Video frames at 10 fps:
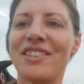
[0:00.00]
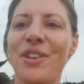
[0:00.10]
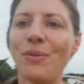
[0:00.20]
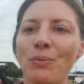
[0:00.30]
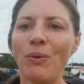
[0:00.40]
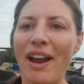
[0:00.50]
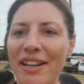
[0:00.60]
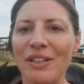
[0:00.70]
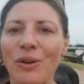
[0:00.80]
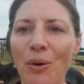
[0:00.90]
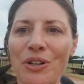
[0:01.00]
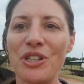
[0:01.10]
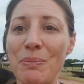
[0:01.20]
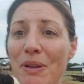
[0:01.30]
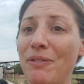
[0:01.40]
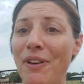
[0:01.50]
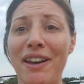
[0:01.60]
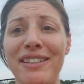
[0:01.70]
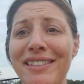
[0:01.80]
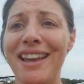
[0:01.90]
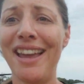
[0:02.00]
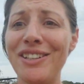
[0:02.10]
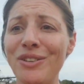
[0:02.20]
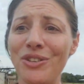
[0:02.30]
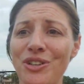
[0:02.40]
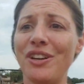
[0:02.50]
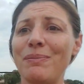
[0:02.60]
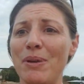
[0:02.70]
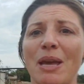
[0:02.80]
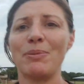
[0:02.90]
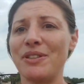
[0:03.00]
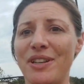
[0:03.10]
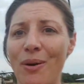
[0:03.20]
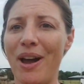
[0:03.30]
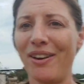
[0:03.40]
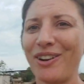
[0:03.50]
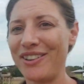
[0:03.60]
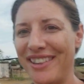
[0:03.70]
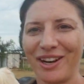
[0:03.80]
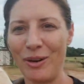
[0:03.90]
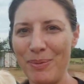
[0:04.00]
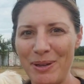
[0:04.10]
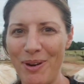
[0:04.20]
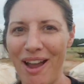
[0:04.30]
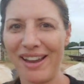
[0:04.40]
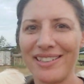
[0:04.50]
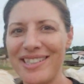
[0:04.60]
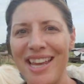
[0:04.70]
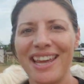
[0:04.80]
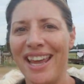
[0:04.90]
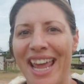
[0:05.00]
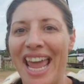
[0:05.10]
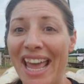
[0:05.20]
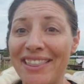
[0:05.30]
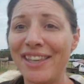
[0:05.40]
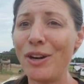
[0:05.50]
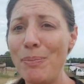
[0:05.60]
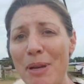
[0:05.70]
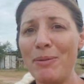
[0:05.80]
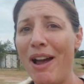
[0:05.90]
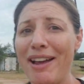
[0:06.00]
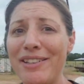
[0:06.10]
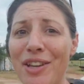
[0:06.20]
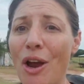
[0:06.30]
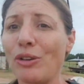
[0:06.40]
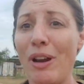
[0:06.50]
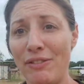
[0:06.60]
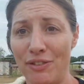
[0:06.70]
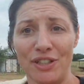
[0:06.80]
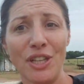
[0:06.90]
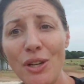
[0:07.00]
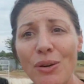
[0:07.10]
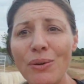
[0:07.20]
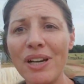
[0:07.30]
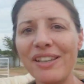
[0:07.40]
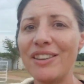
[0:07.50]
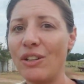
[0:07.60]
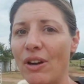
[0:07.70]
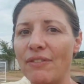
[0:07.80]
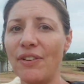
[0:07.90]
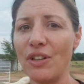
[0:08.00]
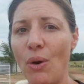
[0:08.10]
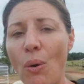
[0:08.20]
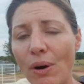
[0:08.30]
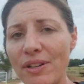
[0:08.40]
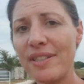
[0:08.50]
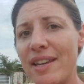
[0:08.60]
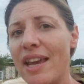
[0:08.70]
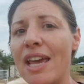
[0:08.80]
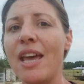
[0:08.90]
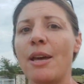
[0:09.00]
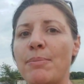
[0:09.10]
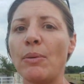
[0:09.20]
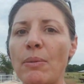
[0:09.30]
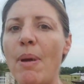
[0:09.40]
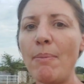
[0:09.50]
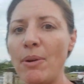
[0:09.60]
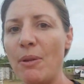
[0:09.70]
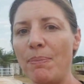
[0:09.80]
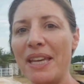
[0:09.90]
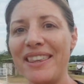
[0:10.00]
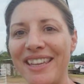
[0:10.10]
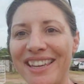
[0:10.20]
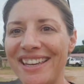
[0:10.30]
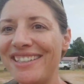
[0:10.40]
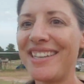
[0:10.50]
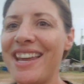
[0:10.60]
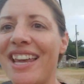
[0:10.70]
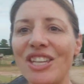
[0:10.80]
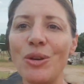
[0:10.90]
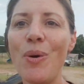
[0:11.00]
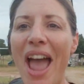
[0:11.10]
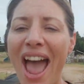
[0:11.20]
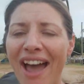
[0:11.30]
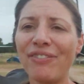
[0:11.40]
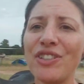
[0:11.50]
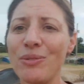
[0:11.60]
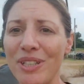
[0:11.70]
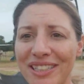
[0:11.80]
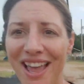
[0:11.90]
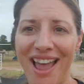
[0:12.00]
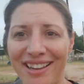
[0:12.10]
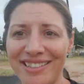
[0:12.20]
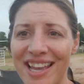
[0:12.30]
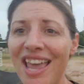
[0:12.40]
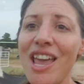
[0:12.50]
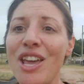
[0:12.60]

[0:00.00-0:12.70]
So riding your horse should be fun, and you should be able to go out on therapy rides. And therapy rides are great for you, they're great for your horse, but remember, the big thing is you have to relax.